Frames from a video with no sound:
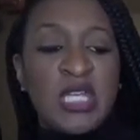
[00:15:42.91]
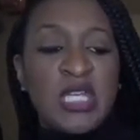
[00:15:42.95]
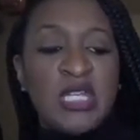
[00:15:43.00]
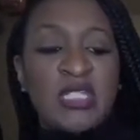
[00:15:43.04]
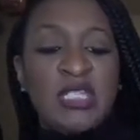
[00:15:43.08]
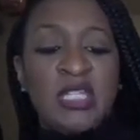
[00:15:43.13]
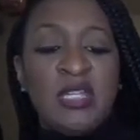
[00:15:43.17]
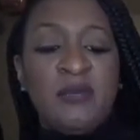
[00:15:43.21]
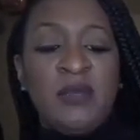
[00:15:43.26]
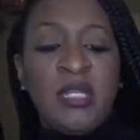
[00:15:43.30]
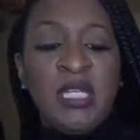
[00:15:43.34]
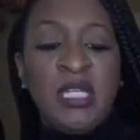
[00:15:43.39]
And
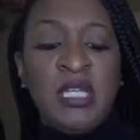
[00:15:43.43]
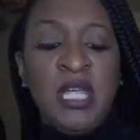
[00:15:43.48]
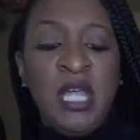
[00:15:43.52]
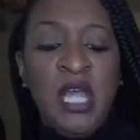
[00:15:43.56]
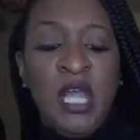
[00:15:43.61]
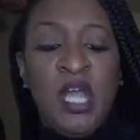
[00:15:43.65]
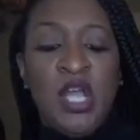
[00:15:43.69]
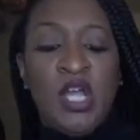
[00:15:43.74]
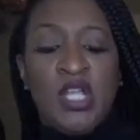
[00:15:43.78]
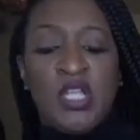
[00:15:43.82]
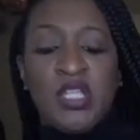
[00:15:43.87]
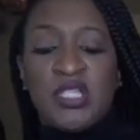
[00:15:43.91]
to me,
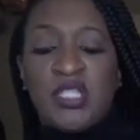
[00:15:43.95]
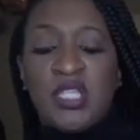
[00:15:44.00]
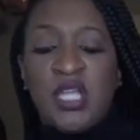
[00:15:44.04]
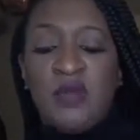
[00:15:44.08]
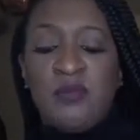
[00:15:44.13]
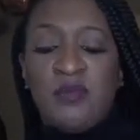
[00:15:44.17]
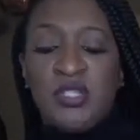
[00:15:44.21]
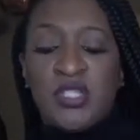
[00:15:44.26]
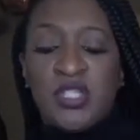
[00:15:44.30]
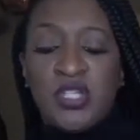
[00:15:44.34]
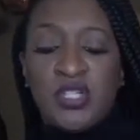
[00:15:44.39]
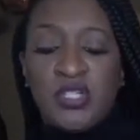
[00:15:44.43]

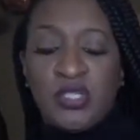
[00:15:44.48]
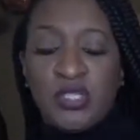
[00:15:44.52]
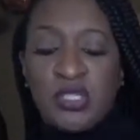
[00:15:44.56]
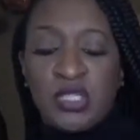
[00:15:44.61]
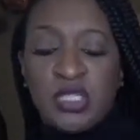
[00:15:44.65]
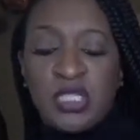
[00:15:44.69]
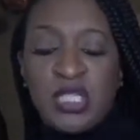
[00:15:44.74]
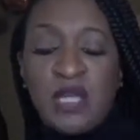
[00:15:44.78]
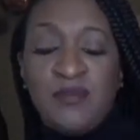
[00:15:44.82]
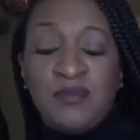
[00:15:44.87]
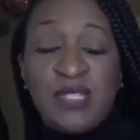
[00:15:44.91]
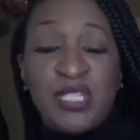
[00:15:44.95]
some
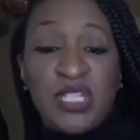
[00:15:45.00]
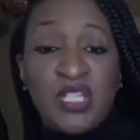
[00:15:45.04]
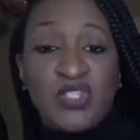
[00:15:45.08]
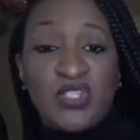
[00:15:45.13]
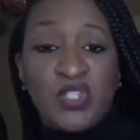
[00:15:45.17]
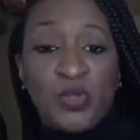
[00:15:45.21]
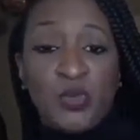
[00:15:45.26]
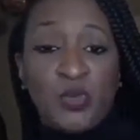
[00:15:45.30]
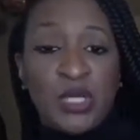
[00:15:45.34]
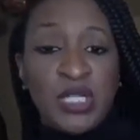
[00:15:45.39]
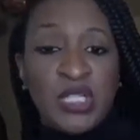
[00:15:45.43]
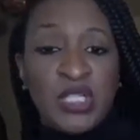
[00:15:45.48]

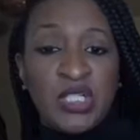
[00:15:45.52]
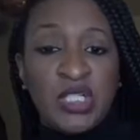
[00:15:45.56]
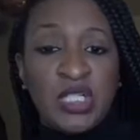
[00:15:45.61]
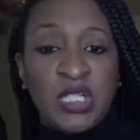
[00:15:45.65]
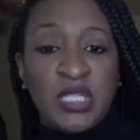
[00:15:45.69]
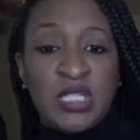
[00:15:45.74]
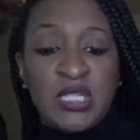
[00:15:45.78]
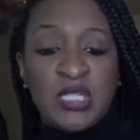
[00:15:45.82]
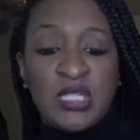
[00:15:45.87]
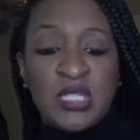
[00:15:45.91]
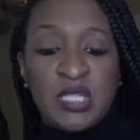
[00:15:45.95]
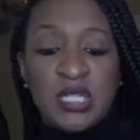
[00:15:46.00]

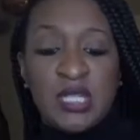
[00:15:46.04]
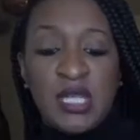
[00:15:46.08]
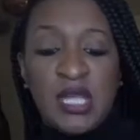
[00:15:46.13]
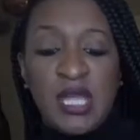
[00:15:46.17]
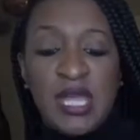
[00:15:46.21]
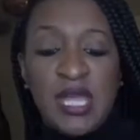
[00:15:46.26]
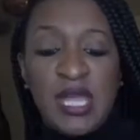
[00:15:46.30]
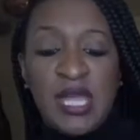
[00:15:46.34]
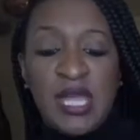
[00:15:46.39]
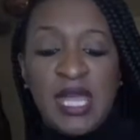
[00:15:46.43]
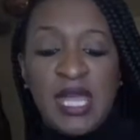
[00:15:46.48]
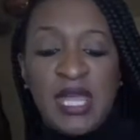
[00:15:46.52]
situations
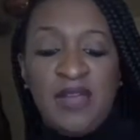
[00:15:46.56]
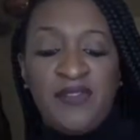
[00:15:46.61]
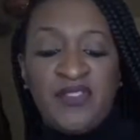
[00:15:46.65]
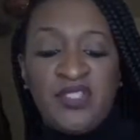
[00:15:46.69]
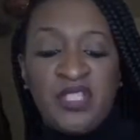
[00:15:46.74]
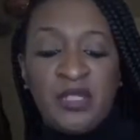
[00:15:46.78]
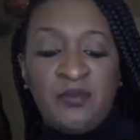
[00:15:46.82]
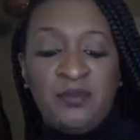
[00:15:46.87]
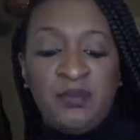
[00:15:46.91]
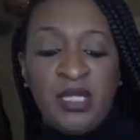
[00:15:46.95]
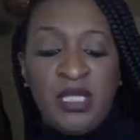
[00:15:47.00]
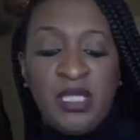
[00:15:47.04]
have
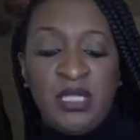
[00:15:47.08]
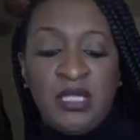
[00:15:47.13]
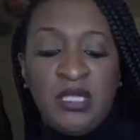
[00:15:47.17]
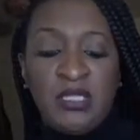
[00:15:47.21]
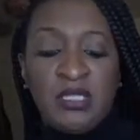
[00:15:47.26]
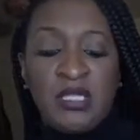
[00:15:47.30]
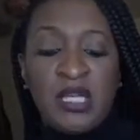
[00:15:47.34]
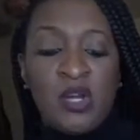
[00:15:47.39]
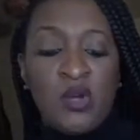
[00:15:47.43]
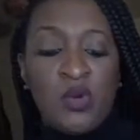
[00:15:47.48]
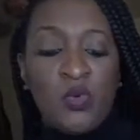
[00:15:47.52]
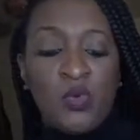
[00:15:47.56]
to be
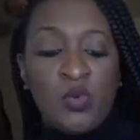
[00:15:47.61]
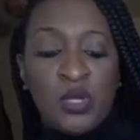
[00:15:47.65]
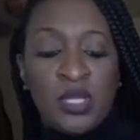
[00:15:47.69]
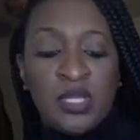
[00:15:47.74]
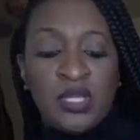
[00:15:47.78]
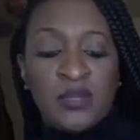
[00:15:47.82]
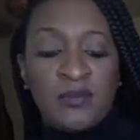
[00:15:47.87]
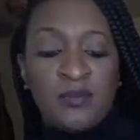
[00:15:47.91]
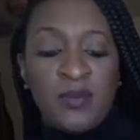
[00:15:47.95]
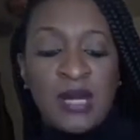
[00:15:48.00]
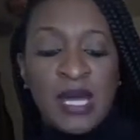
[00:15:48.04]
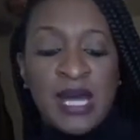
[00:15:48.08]
dealt
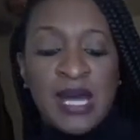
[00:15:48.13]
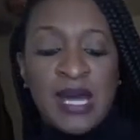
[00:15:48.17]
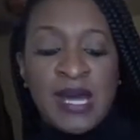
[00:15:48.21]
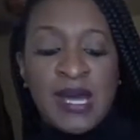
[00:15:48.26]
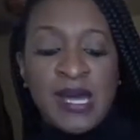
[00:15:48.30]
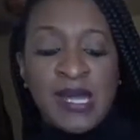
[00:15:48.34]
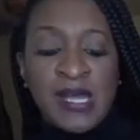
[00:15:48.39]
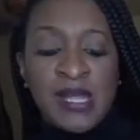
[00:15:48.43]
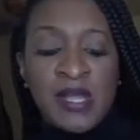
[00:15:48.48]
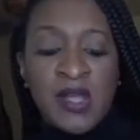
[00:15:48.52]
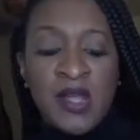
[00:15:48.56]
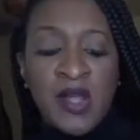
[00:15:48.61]
with
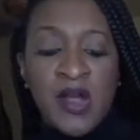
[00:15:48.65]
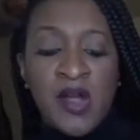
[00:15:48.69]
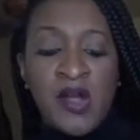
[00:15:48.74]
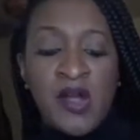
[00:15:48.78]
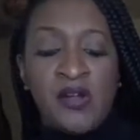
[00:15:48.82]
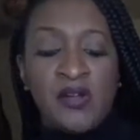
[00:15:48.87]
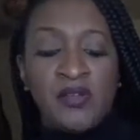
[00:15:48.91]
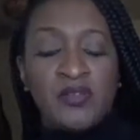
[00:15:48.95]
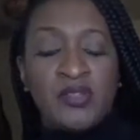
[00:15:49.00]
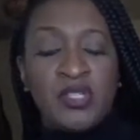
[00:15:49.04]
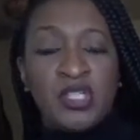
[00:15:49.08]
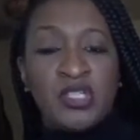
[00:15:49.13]
by
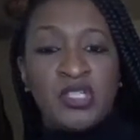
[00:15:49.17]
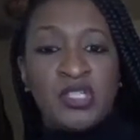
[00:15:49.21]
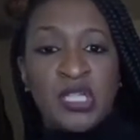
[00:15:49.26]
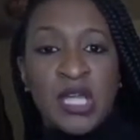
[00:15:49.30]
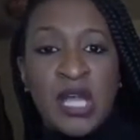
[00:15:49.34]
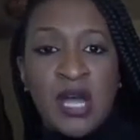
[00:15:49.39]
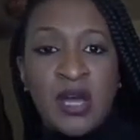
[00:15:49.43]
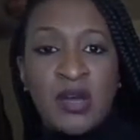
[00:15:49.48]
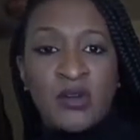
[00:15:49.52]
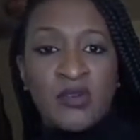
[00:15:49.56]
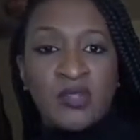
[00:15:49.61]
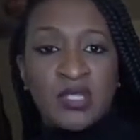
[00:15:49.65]
the
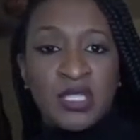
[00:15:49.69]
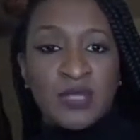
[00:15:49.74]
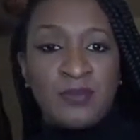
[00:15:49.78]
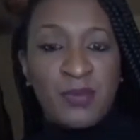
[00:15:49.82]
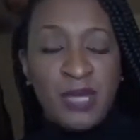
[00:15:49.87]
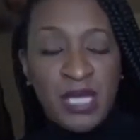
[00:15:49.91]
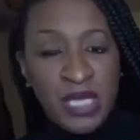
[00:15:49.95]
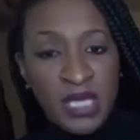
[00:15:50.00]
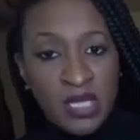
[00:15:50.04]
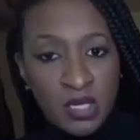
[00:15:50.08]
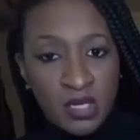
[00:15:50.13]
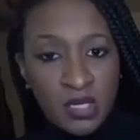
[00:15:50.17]
child's
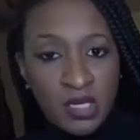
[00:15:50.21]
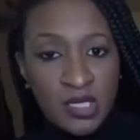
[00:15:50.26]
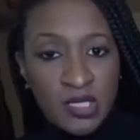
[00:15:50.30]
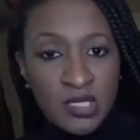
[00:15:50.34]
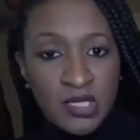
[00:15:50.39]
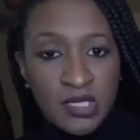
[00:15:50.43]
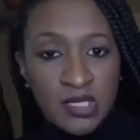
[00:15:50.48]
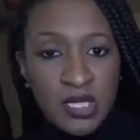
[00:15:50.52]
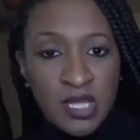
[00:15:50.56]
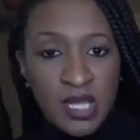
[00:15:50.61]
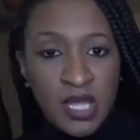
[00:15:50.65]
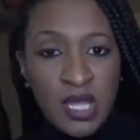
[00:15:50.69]

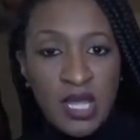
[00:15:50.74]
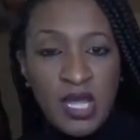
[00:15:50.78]
parents.